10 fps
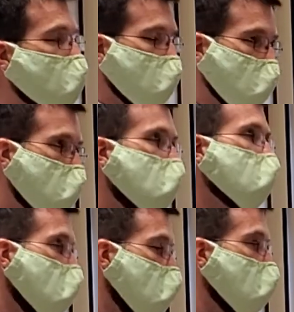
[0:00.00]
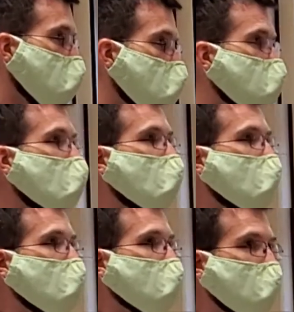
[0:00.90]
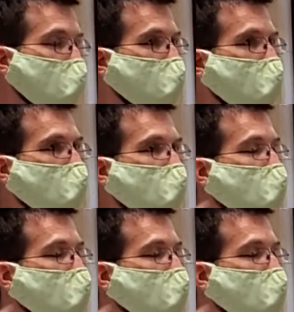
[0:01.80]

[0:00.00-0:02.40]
on both ends consider